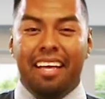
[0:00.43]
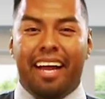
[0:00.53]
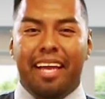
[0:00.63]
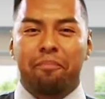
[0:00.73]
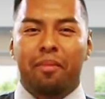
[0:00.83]

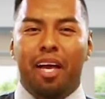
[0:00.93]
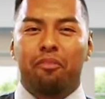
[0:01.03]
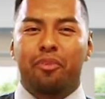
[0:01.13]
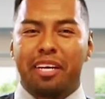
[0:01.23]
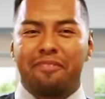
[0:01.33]
Hi,
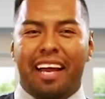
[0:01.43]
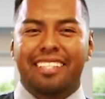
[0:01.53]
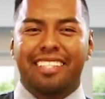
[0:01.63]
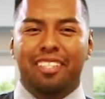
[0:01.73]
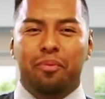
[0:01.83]
I'm Freddy
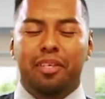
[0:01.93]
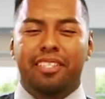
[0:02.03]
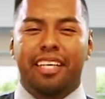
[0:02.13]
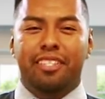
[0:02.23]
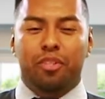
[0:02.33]
Vasquez with
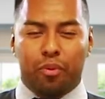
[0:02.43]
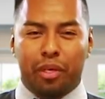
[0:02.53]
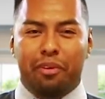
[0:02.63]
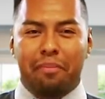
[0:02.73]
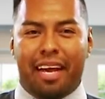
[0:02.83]
Century
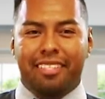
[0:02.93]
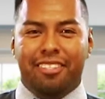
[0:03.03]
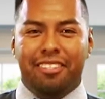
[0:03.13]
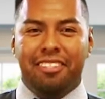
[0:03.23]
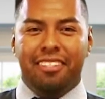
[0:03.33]
21
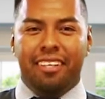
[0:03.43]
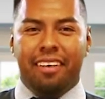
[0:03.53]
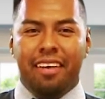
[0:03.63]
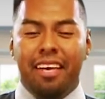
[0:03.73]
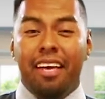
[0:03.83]
Masters.
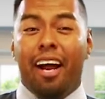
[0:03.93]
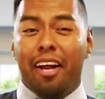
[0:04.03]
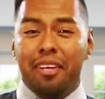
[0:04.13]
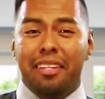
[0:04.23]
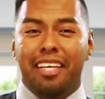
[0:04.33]

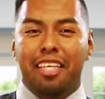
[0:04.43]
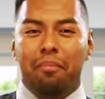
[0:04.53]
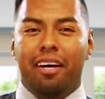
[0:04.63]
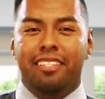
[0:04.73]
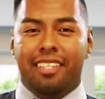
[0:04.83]
Are you thinking
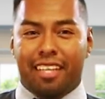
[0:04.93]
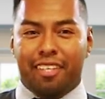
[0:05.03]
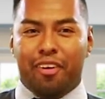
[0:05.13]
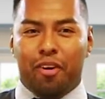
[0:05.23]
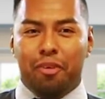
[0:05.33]
about
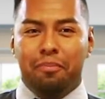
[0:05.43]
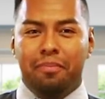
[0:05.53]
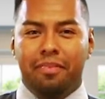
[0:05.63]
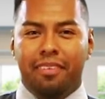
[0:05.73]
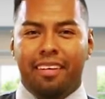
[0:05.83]
selling your home?
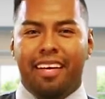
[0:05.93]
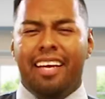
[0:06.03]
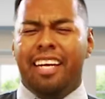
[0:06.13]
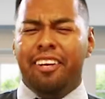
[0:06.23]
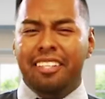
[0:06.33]

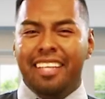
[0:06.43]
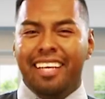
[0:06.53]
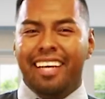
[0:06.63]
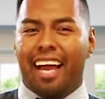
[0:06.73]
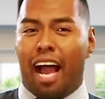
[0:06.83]
And are you
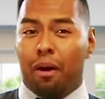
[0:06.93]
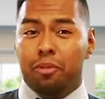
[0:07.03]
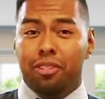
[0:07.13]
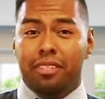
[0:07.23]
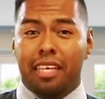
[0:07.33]
thinking how
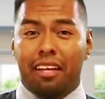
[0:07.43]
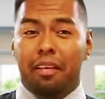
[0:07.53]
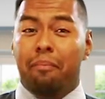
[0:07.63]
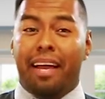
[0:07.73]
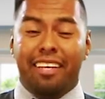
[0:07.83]
would you sell
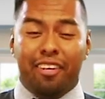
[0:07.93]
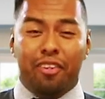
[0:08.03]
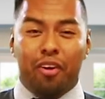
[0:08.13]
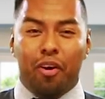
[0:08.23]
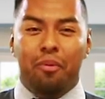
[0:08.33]
and buy
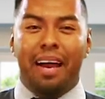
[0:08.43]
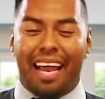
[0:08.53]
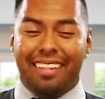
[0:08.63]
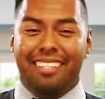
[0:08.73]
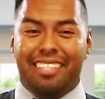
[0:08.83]
another home
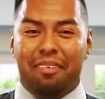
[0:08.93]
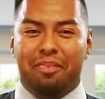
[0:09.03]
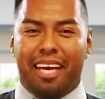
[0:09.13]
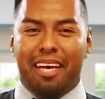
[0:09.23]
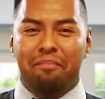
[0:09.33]
at the same
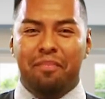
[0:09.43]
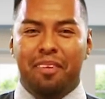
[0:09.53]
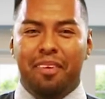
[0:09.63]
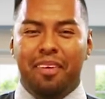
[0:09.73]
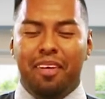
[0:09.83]
time?
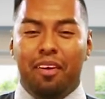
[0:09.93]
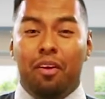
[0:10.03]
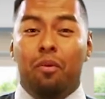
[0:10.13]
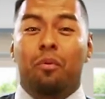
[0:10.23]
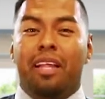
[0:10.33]

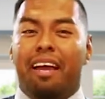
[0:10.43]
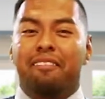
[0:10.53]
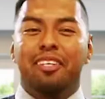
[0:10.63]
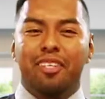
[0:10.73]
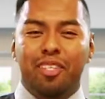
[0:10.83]
Well, I
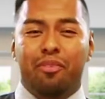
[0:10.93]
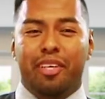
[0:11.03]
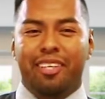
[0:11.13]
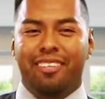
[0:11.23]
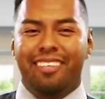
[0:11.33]
have good news for
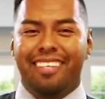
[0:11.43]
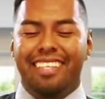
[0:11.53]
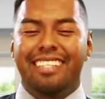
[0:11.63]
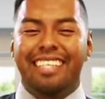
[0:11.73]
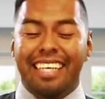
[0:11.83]
you.
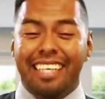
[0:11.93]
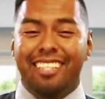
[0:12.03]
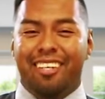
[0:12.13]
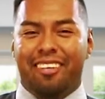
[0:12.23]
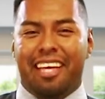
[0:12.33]
It's
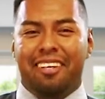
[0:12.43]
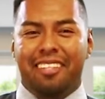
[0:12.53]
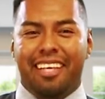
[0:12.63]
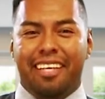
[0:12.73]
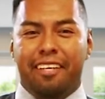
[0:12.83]
easier than you
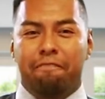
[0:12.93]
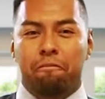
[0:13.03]
think.